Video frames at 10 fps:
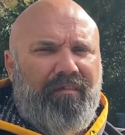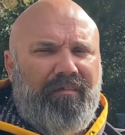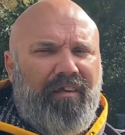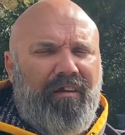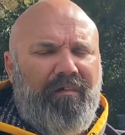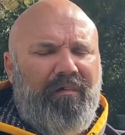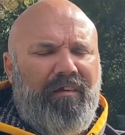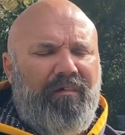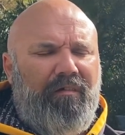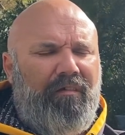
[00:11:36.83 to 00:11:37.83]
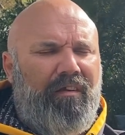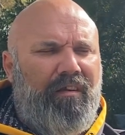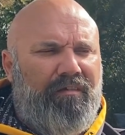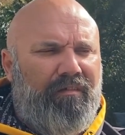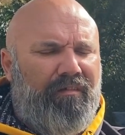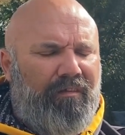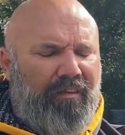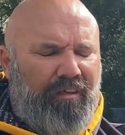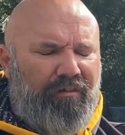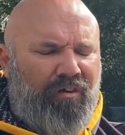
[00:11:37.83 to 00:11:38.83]
So it's just
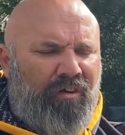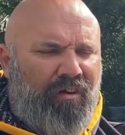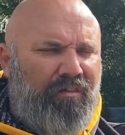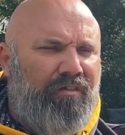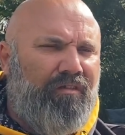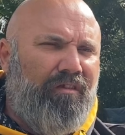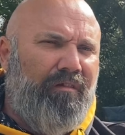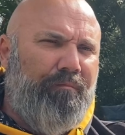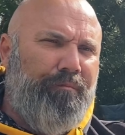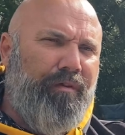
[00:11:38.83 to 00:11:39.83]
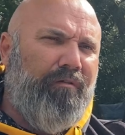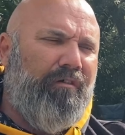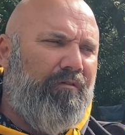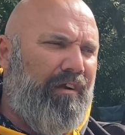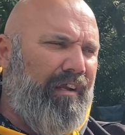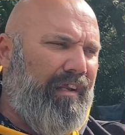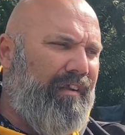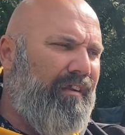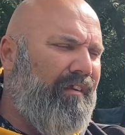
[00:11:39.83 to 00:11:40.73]
this constant bureaucratic,